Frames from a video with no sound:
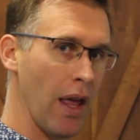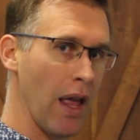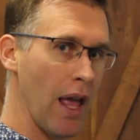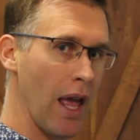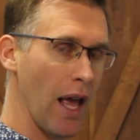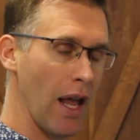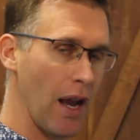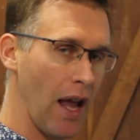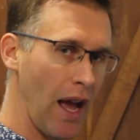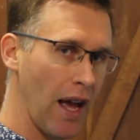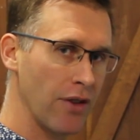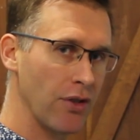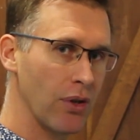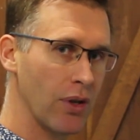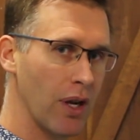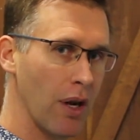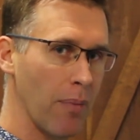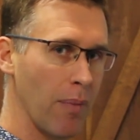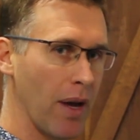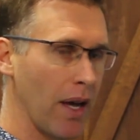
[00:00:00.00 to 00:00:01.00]
And as you
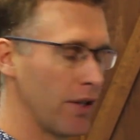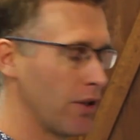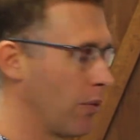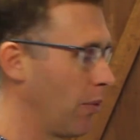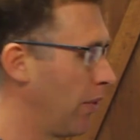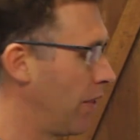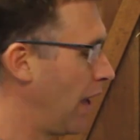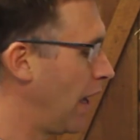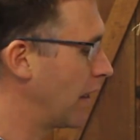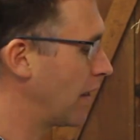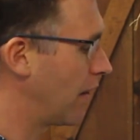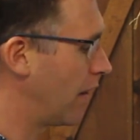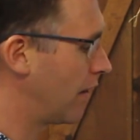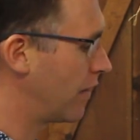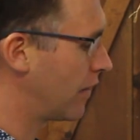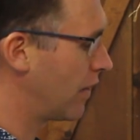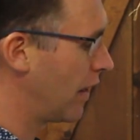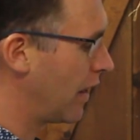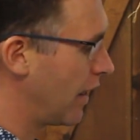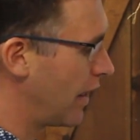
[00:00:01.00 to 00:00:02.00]
can imagine, what that
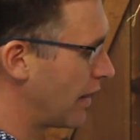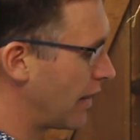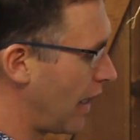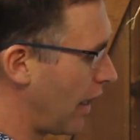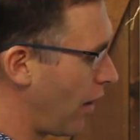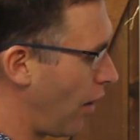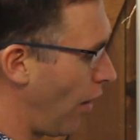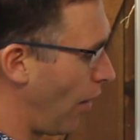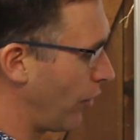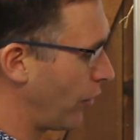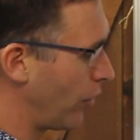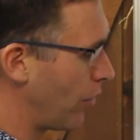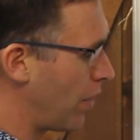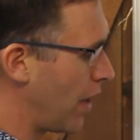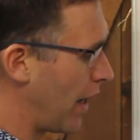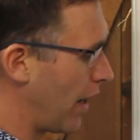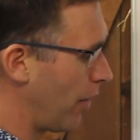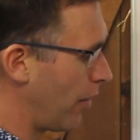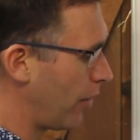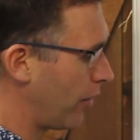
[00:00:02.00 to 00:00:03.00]
does is that also
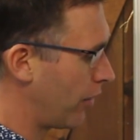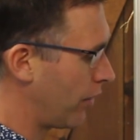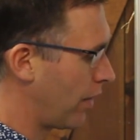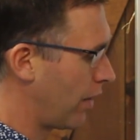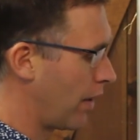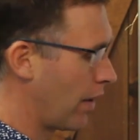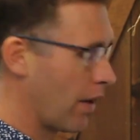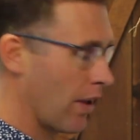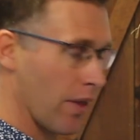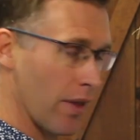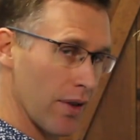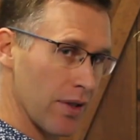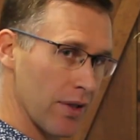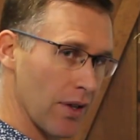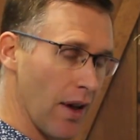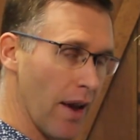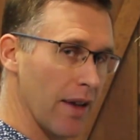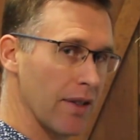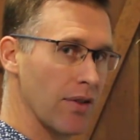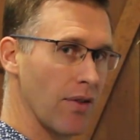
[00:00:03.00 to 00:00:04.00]
narrows the
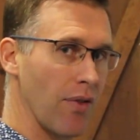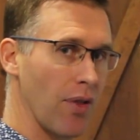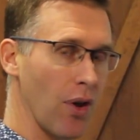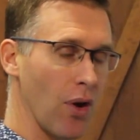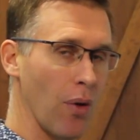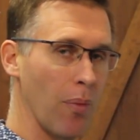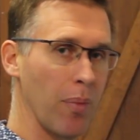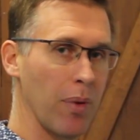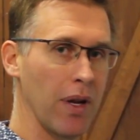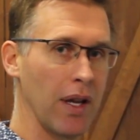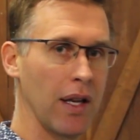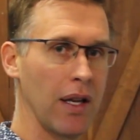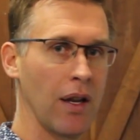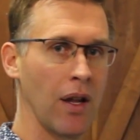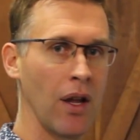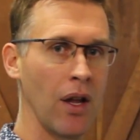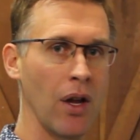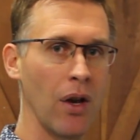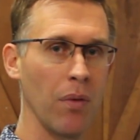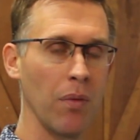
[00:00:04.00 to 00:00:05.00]
size of the opening,
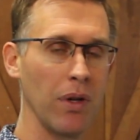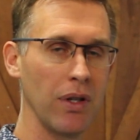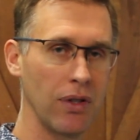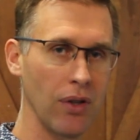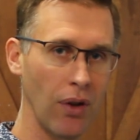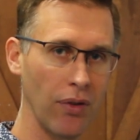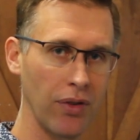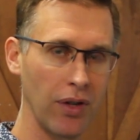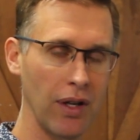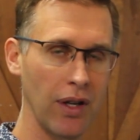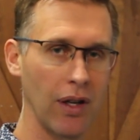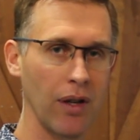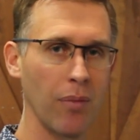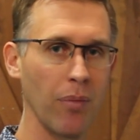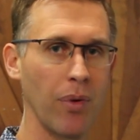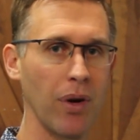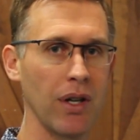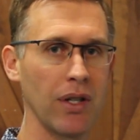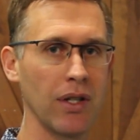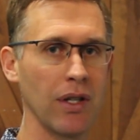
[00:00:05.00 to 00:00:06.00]
resulting in
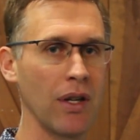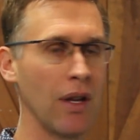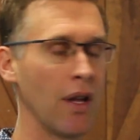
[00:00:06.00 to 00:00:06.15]
compression